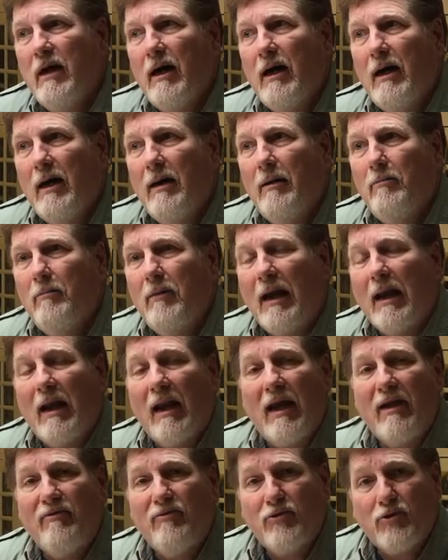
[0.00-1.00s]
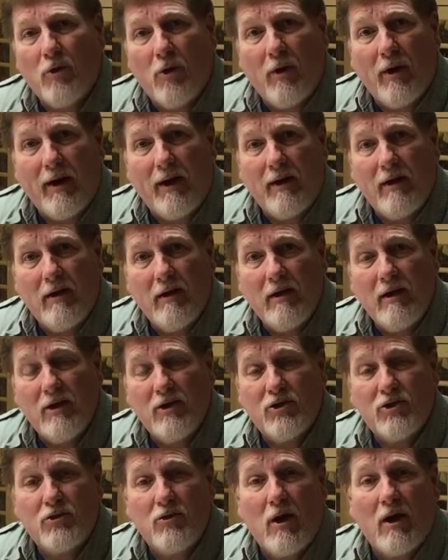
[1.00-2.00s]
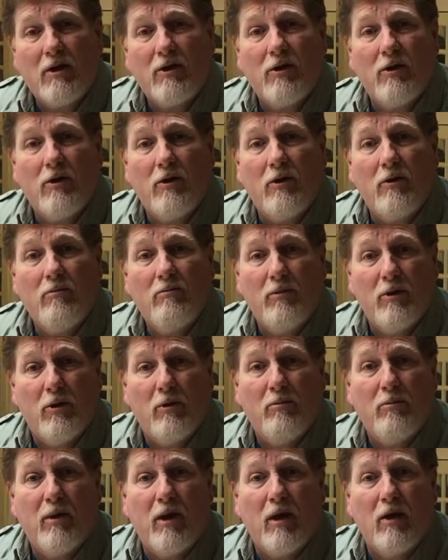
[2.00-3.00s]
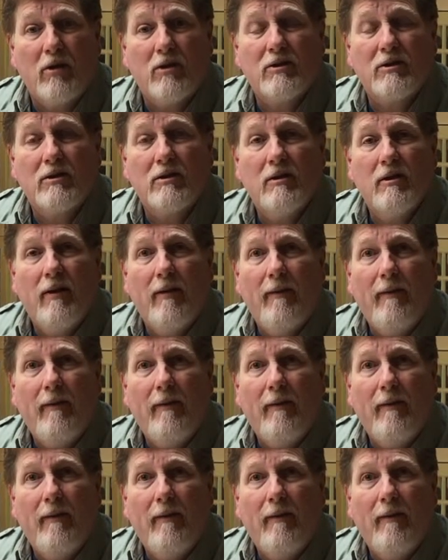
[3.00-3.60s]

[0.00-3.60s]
uh, my life drawing instructor, Bill Parks.